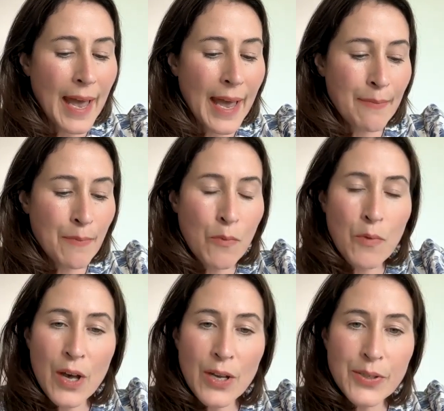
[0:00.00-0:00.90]

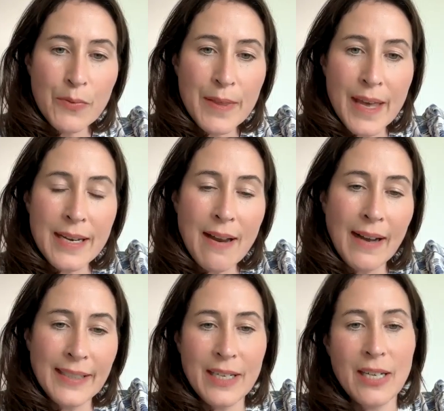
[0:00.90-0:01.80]
With any
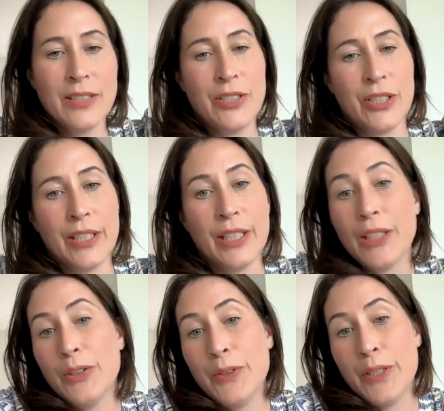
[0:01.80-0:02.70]
ideology,
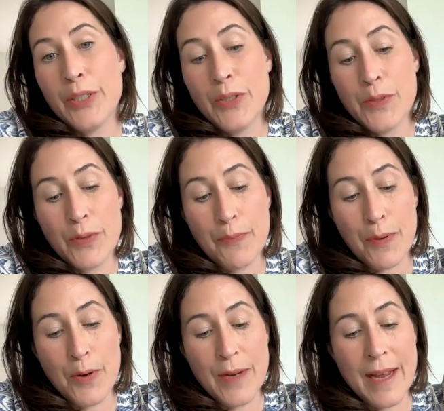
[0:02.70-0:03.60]
including the use of
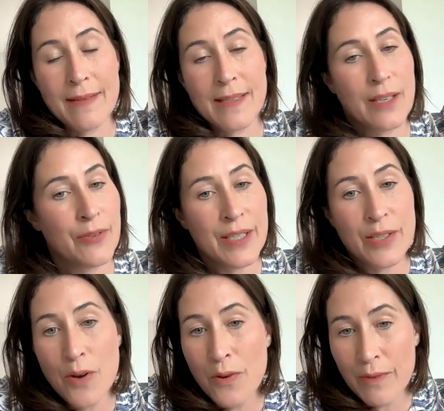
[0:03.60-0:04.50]
pronouns, there is
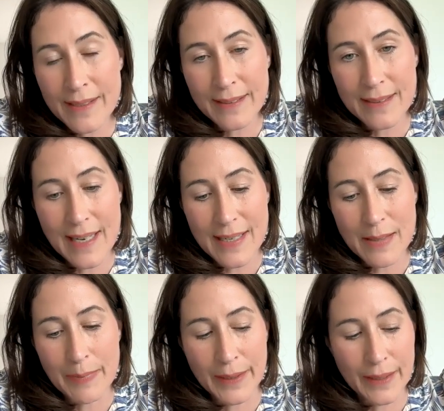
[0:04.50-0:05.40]
no risk
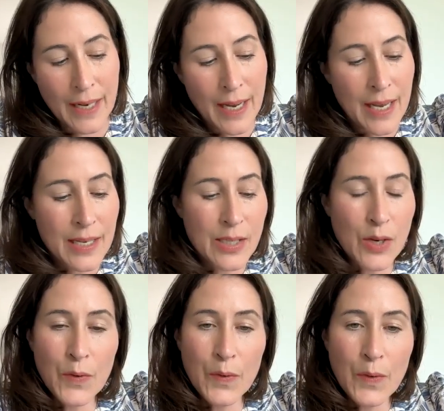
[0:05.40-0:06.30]
assessment.
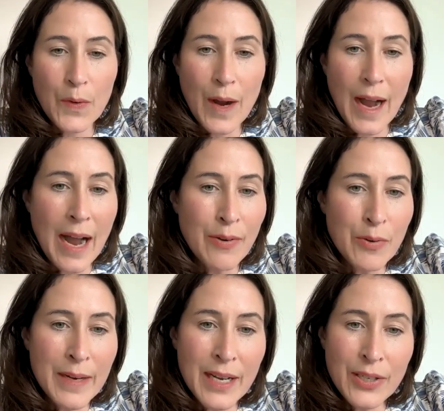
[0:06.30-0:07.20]
So how do
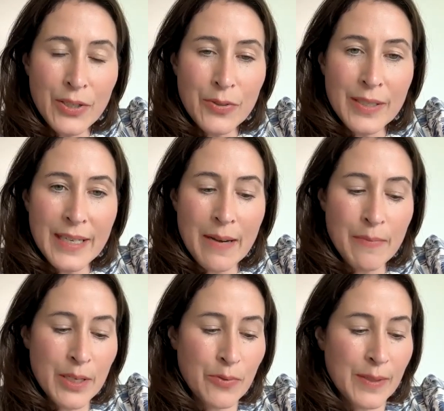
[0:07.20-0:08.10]
we undo the
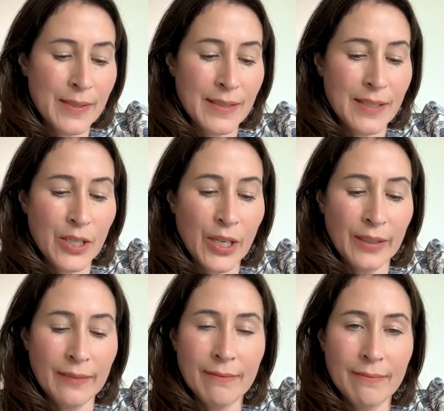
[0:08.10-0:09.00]
damage once it's
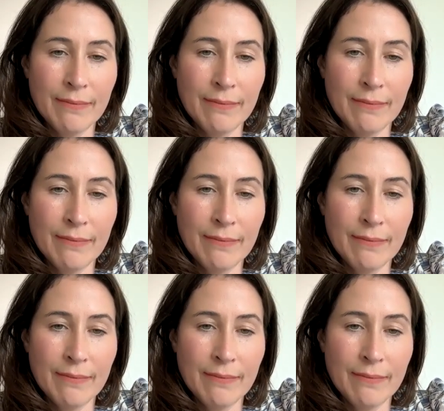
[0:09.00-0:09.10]
done?